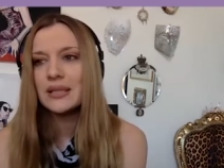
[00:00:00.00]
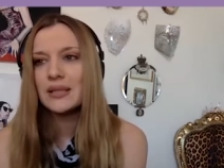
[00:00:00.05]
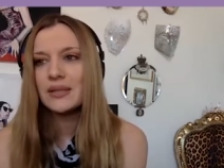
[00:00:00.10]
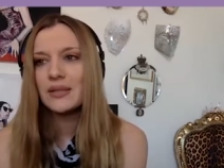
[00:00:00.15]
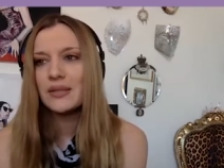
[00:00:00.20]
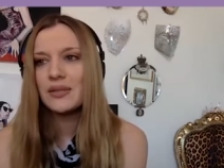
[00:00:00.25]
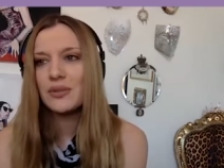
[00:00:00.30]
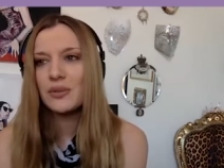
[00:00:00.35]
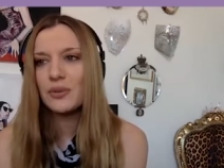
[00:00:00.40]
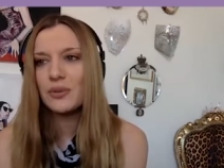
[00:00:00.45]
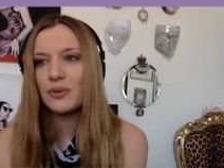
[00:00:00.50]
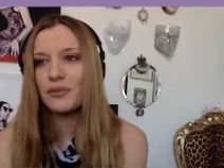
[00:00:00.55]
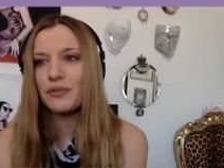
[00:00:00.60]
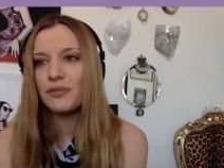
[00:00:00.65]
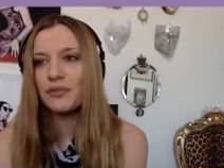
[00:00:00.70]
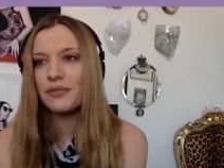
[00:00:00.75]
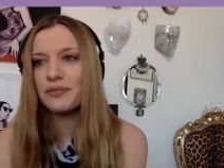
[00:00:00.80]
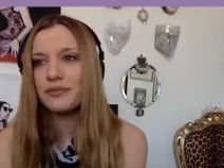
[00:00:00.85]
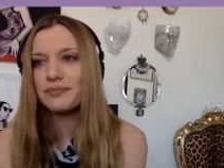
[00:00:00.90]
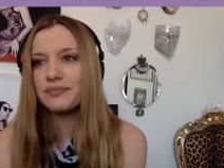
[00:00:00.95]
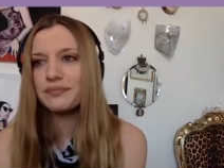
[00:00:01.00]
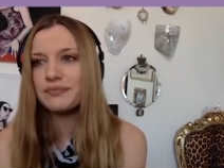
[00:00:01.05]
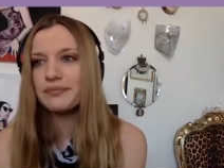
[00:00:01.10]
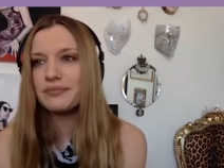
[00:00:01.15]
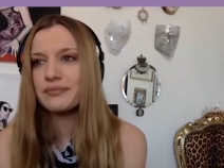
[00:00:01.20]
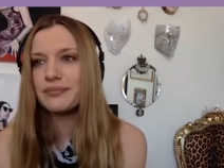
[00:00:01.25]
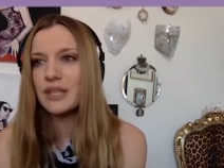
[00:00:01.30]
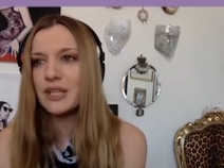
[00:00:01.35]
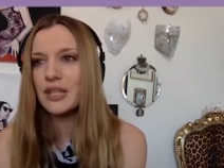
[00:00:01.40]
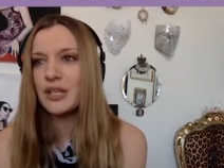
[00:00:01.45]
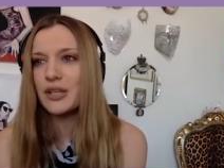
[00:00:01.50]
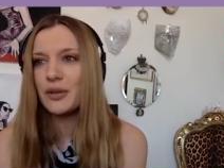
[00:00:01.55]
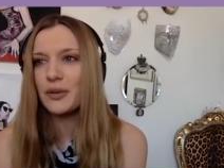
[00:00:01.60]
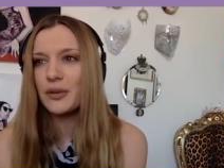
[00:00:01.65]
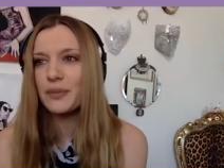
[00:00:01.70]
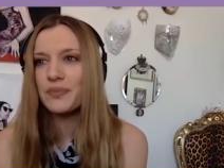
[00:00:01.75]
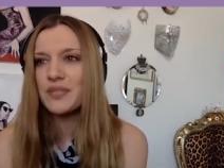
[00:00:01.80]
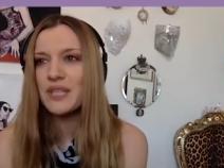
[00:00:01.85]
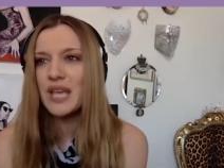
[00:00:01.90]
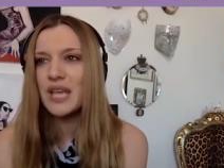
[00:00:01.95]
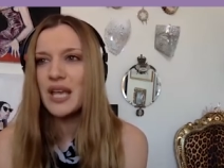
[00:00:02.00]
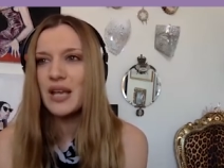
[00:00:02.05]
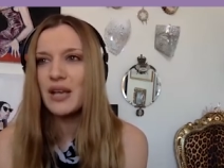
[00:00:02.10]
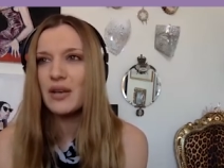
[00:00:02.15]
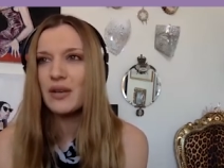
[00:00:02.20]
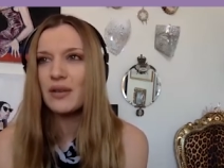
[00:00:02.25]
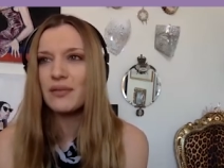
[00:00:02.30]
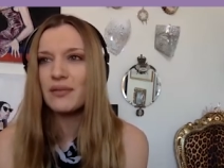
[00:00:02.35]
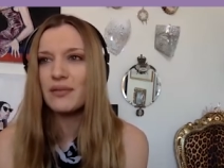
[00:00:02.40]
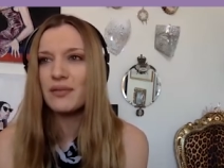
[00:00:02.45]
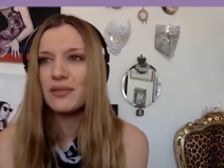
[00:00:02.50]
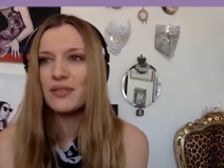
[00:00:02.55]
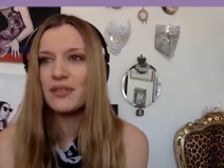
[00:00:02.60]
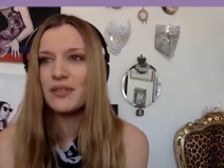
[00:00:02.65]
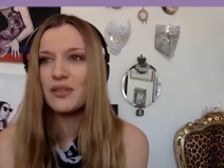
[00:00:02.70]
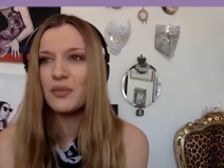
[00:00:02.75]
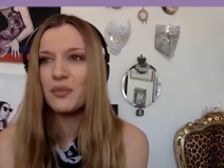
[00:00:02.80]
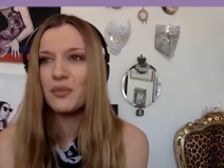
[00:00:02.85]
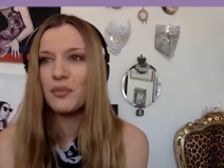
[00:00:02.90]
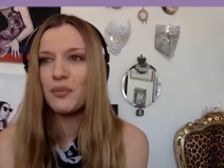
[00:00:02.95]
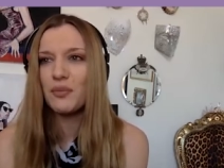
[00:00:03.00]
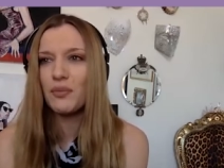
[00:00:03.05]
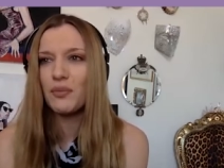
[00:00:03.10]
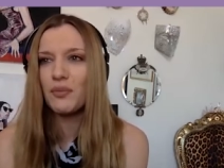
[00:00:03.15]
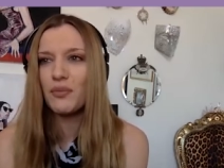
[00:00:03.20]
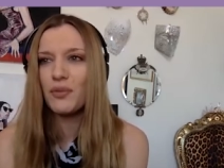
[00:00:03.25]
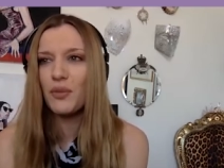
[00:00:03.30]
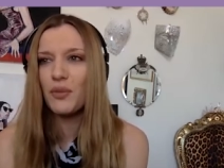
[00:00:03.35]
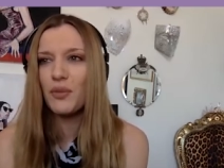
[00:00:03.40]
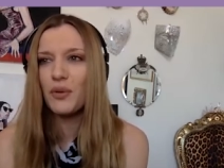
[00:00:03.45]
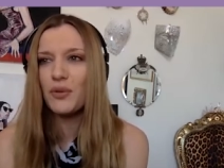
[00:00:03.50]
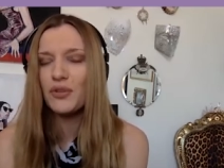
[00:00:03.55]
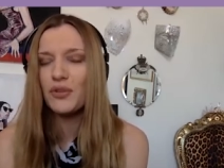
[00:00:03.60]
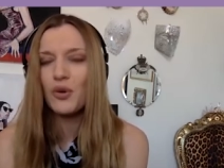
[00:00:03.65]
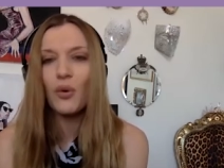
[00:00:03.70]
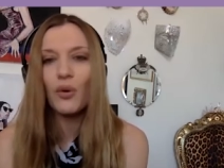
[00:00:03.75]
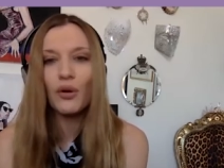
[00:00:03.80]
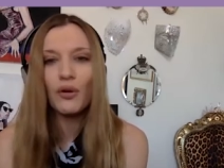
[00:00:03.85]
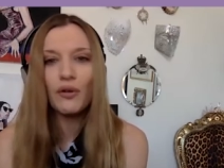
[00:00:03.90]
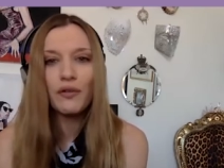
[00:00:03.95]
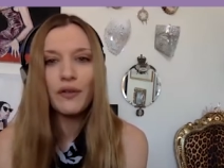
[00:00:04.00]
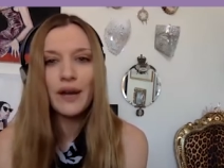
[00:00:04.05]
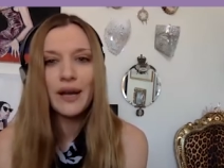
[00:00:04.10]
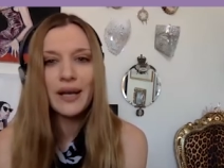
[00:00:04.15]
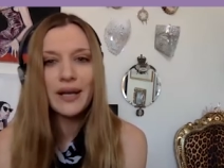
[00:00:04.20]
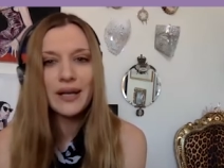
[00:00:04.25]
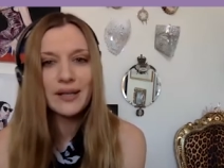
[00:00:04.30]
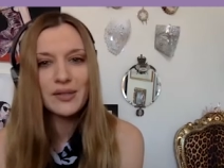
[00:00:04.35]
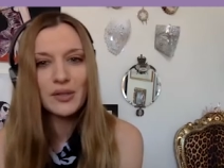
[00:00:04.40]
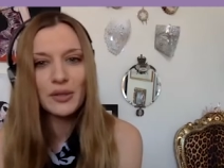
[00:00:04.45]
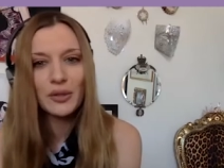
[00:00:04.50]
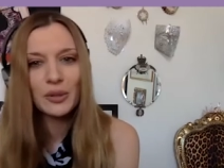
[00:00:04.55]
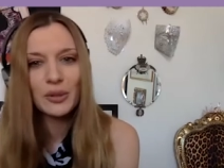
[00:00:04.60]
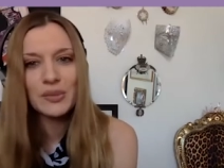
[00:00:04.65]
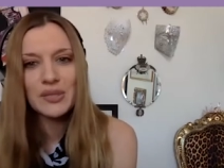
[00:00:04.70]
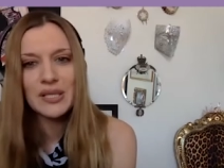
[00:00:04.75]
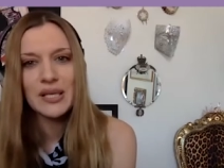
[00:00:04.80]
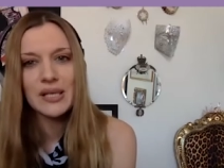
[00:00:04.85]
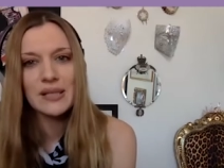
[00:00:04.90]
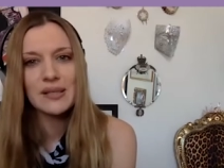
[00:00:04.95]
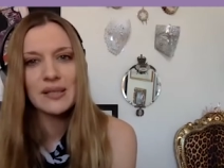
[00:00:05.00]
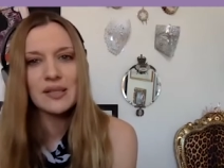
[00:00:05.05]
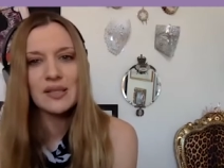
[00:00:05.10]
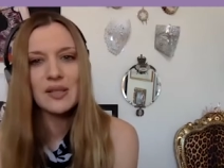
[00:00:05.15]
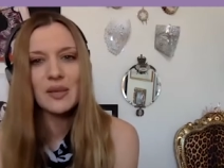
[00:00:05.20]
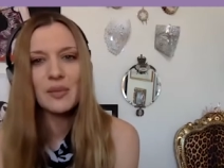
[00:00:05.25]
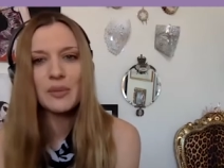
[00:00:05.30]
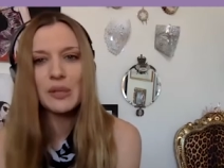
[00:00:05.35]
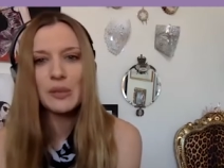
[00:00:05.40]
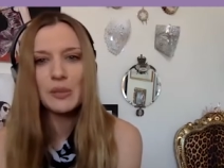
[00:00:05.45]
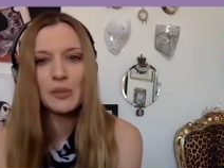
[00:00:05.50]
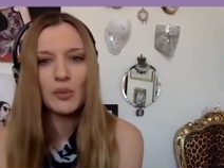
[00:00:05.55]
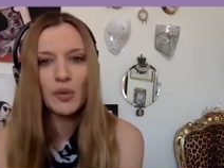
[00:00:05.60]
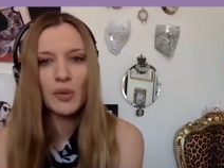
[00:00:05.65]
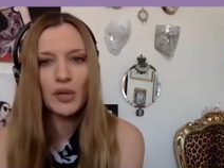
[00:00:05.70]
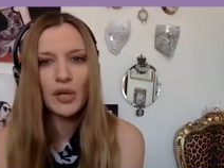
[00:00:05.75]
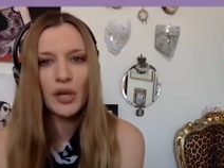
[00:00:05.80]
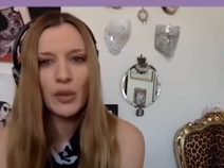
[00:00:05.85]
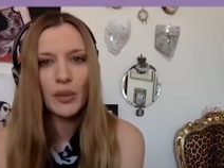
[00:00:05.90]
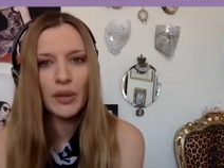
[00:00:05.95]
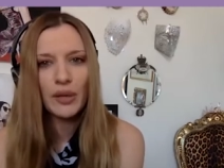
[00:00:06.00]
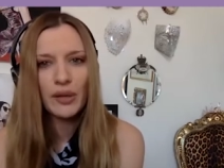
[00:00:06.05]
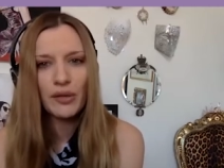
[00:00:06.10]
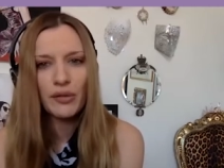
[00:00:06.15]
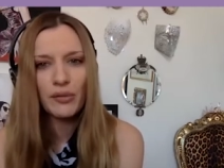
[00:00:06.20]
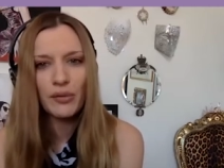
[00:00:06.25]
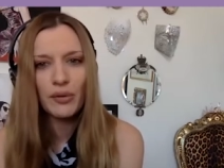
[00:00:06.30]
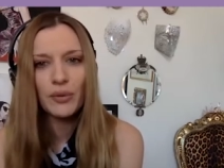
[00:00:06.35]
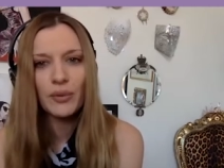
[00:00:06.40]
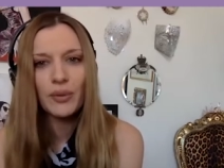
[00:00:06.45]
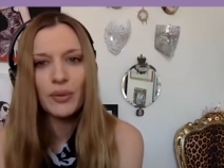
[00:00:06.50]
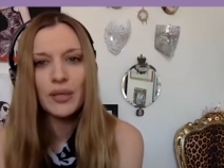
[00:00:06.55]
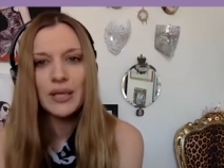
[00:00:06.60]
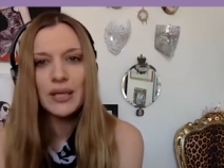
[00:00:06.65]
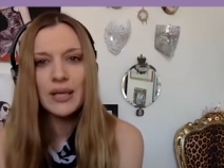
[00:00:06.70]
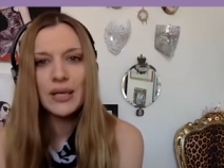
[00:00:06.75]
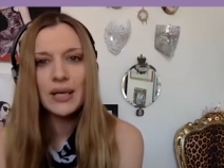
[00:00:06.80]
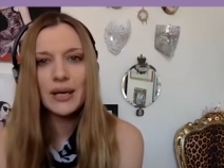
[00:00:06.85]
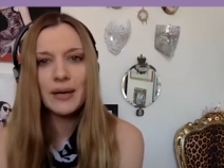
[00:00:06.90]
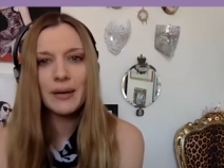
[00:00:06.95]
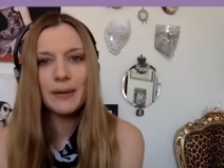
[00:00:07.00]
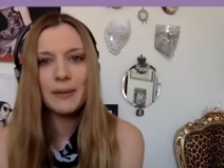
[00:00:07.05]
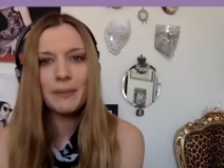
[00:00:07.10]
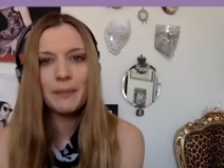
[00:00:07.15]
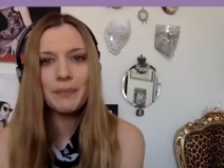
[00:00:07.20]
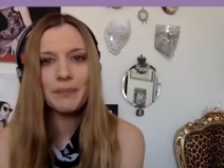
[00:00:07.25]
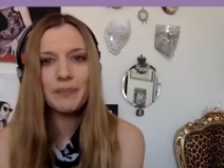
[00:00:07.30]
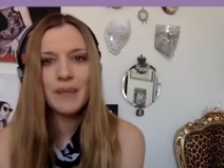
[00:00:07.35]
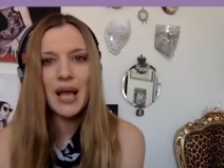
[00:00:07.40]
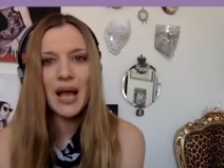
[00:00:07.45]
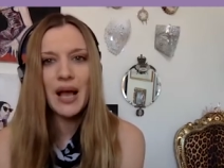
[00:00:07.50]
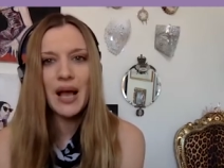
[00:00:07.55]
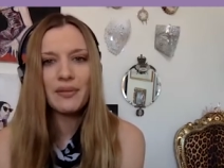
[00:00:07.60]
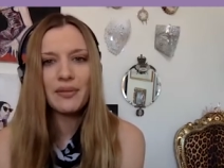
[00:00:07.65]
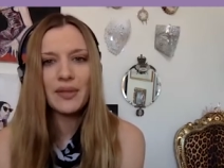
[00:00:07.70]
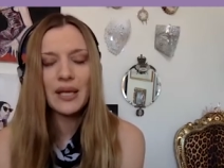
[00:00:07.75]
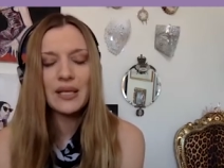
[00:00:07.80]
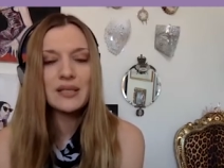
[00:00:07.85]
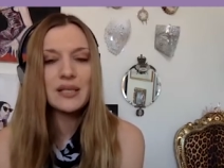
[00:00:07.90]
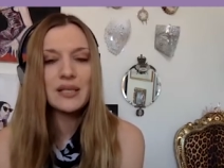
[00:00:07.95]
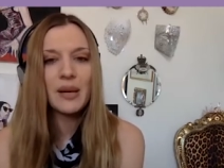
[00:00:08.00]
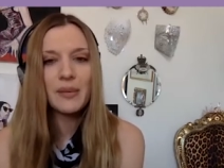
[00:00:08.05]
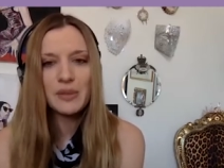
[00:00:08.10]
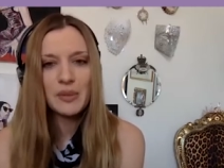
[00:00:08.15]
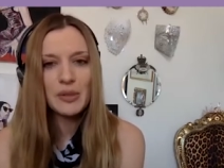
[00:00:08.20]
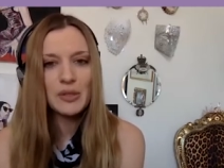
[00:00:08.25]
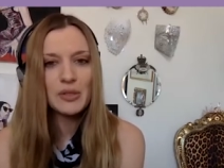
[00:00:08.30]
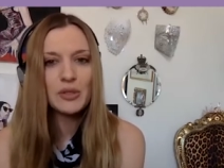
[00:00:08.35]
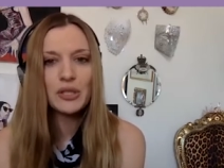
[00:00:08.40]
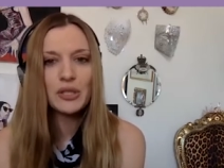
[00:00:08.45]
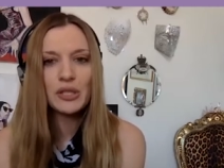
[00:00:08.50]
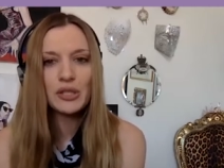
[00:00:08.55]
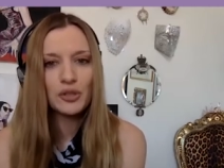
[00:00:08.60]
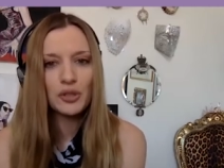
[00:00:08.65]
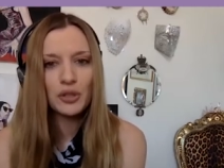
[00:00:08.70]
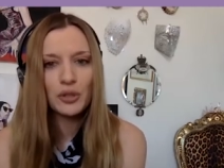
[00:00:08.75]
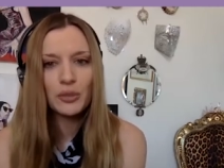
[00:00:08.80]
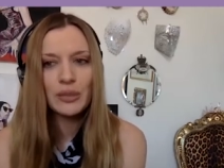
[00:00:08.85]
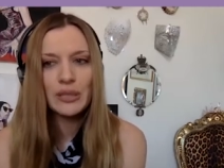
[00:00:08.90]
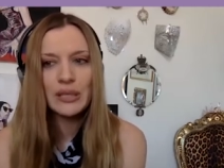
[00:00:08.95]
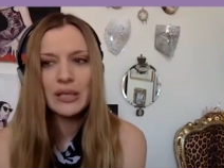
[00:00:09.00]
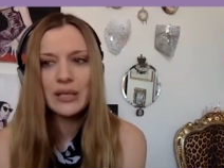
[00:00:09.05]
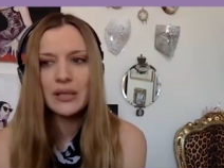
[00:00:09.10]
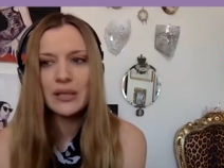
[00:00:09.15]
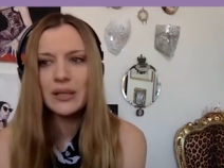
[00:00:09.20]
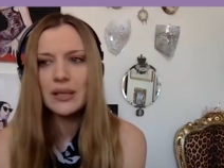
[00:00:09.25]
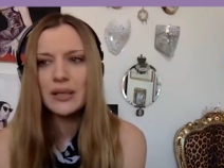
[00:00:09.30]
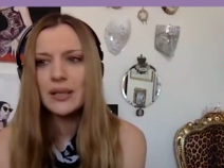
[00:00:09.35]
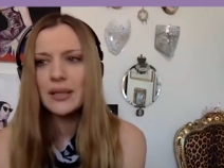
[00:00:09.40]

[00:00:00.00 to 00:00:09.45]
sort of you know take the the most horrifying circumstances that people were going through um, at that time, especially in Germany.